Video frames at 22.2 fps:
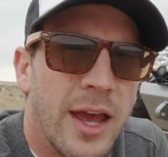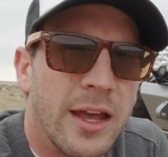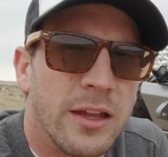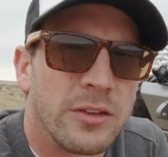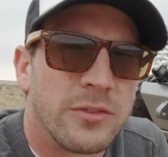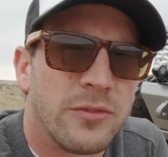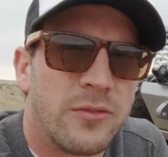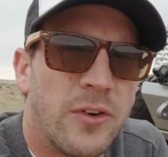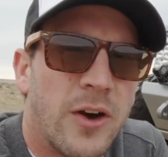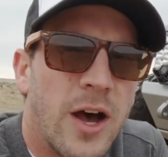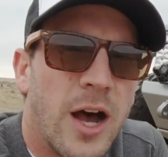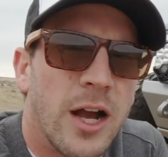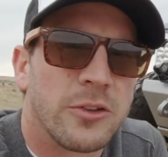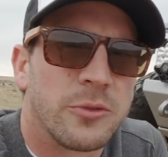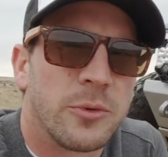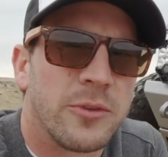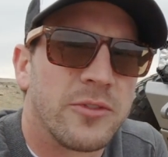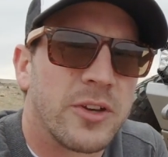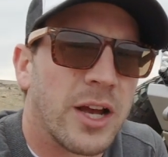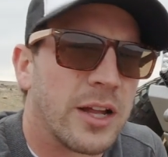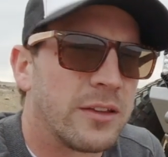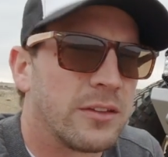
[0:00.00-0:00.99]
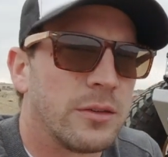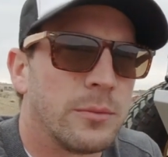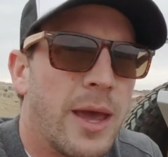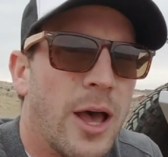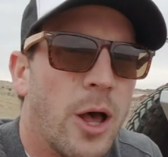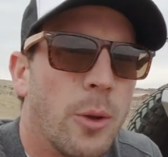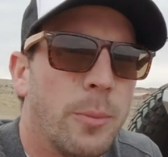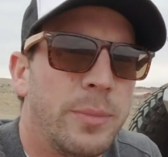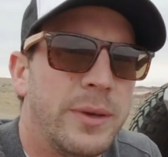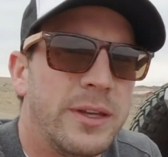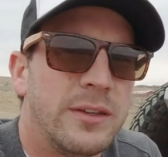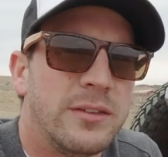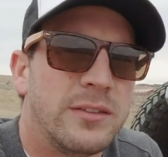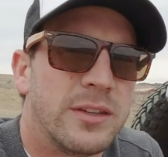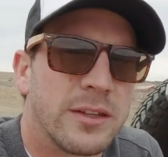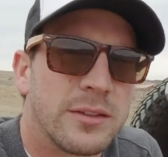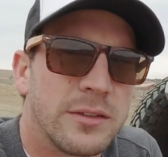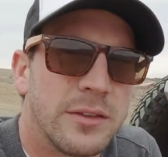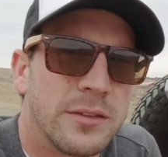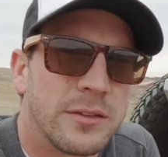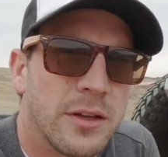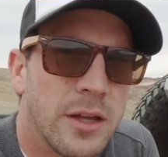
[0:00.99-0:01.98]
As fogs, we've got some
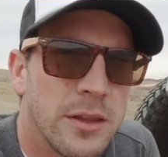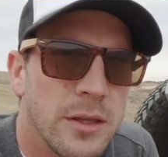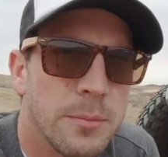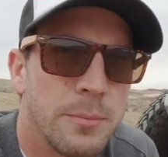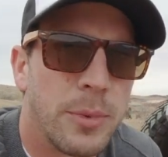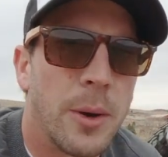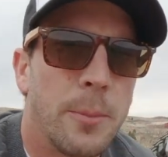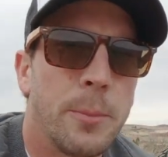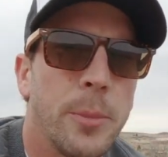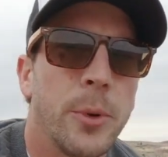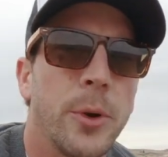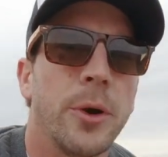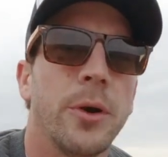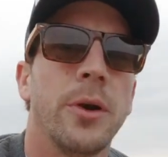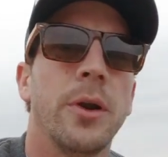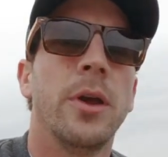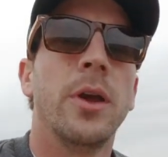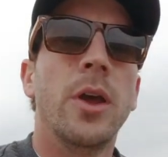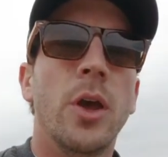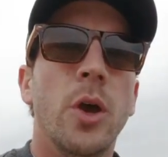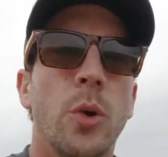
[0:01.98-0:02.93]
LP6s on the bumper.